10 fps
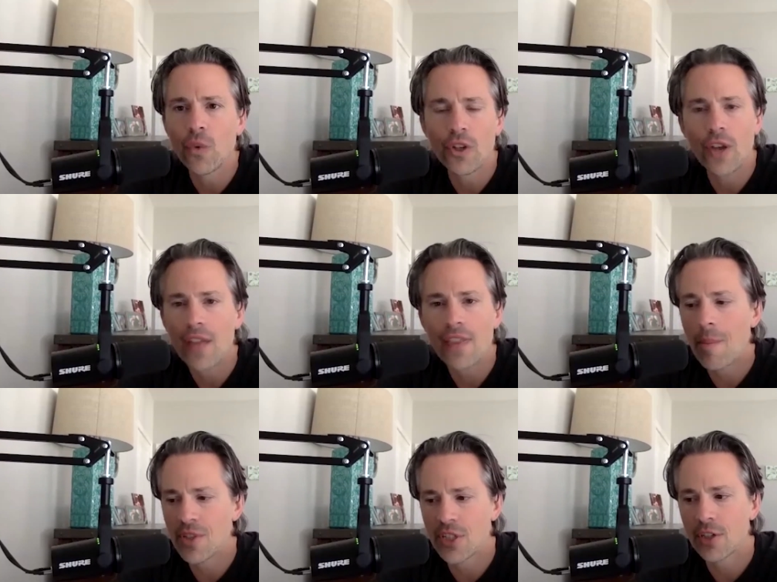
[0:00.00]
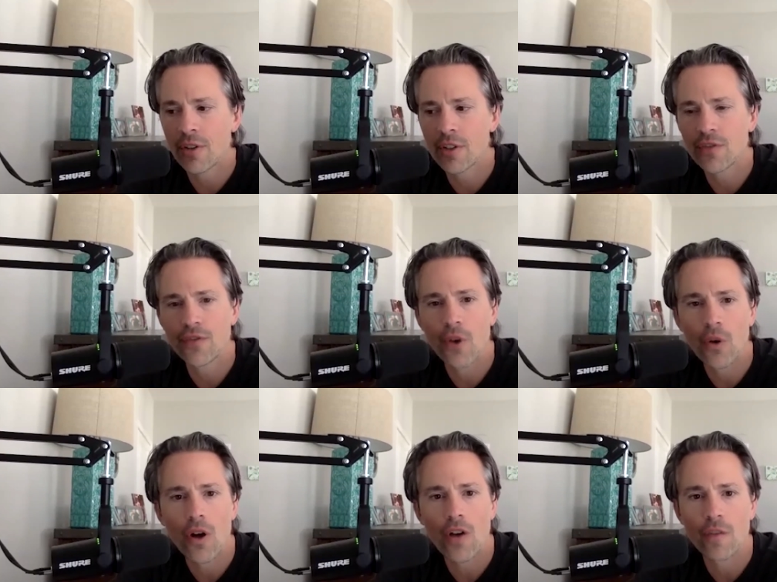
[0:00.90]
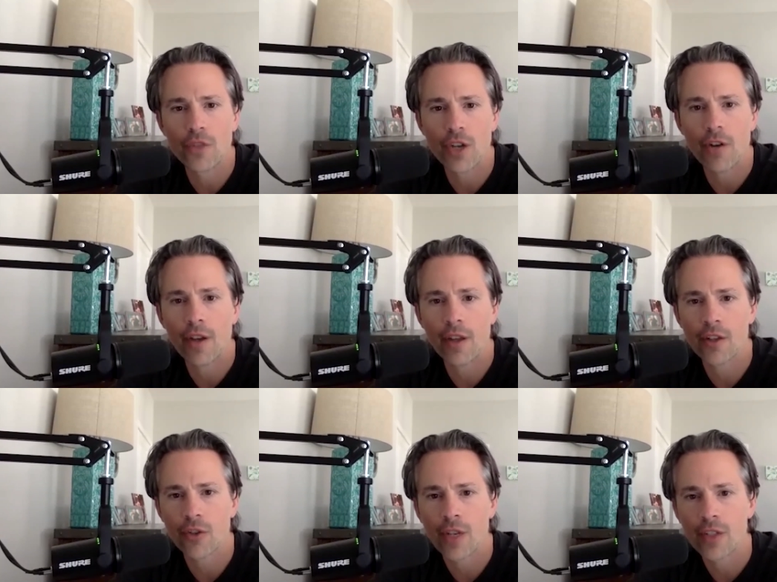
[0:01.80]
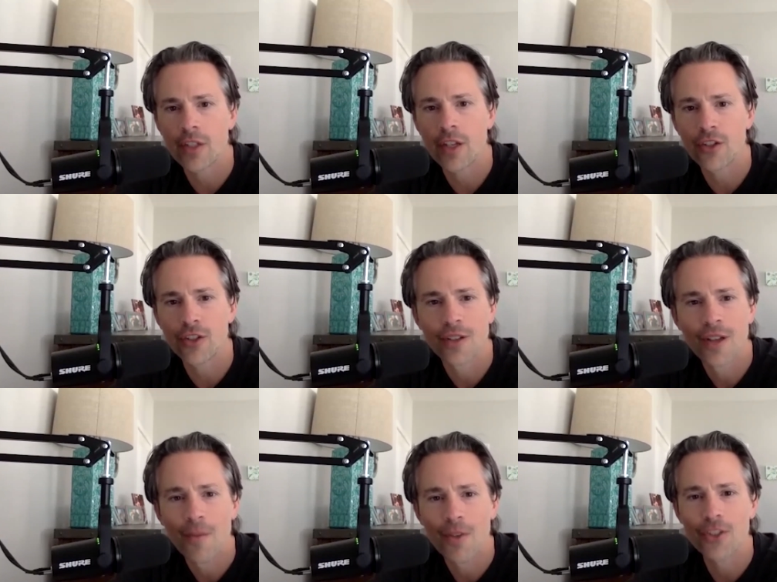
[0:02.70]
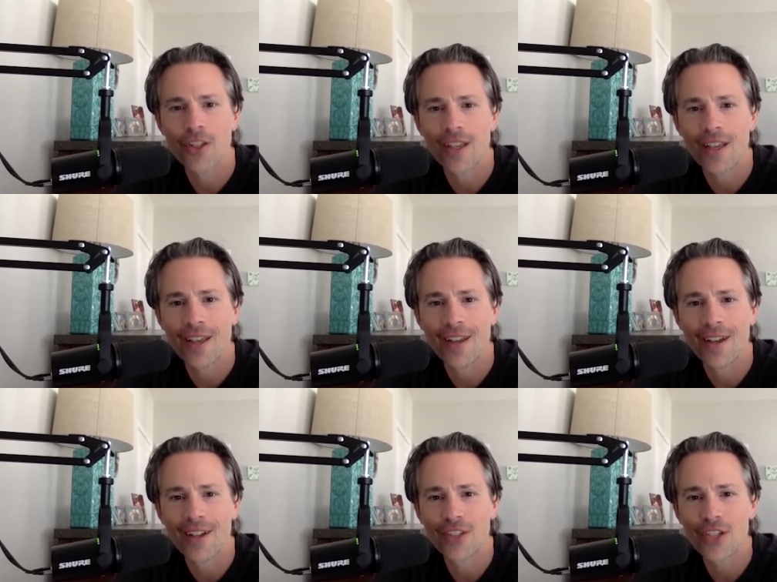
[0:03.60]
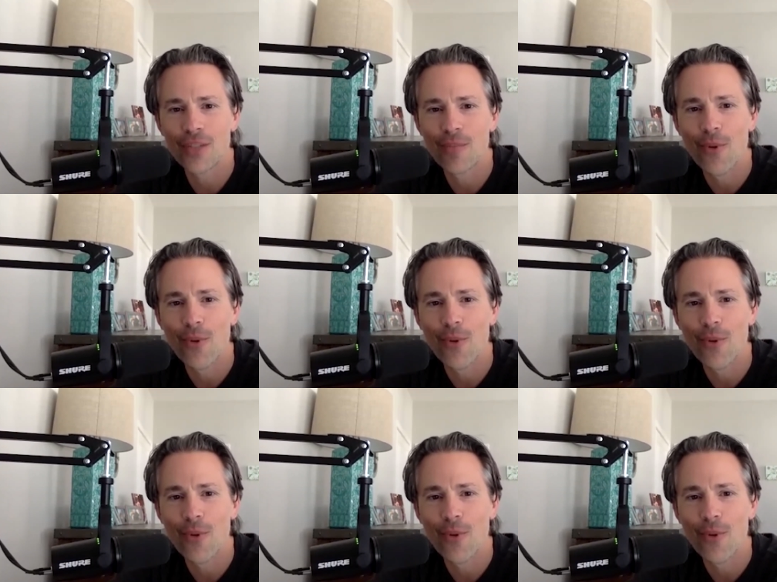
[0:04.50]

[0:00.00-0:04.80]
when you got that mysterious phone call from Gerry at a train station, much like a Jason